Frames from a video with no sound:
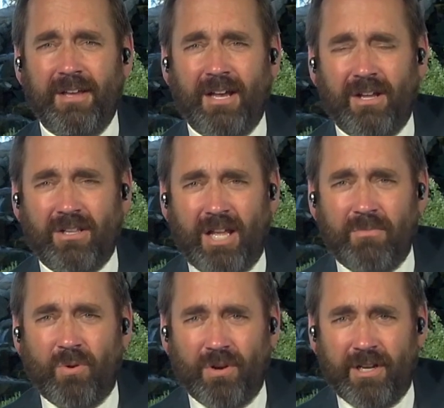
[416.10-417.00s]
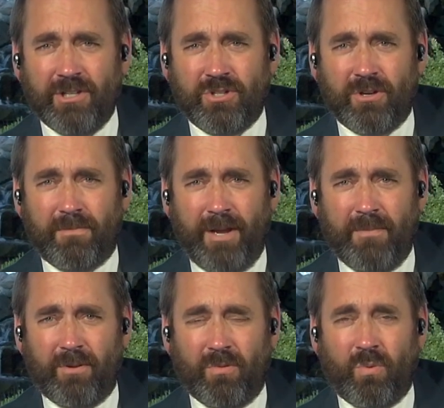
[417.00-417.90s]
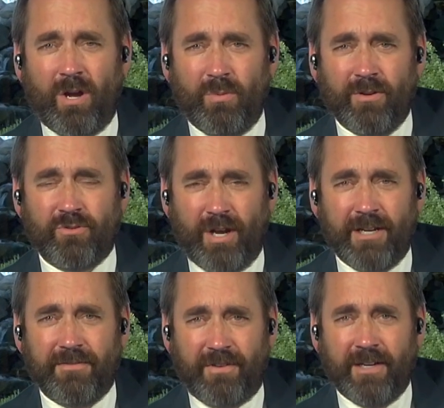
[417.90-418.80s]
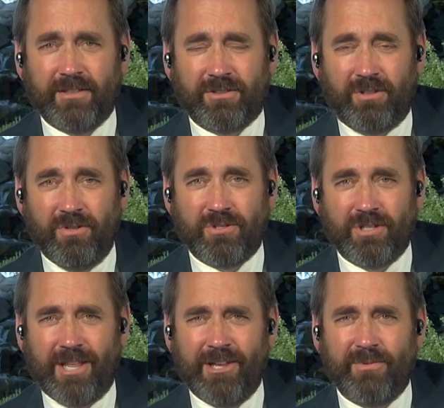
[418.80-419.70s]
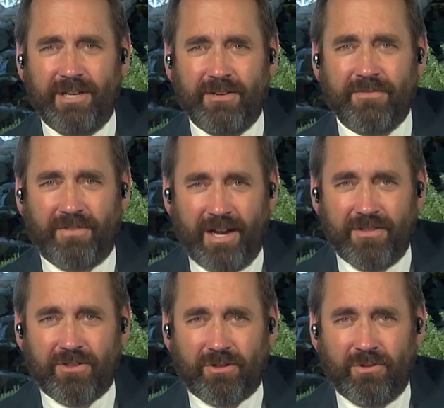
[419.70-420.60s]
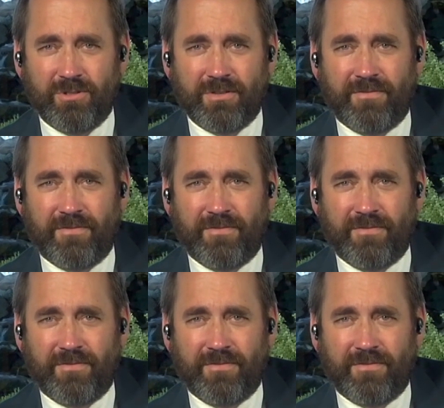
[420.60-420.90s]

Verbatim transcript: uh, a lot more uninsured people while we're trying to find a solution. I think we need to find the solution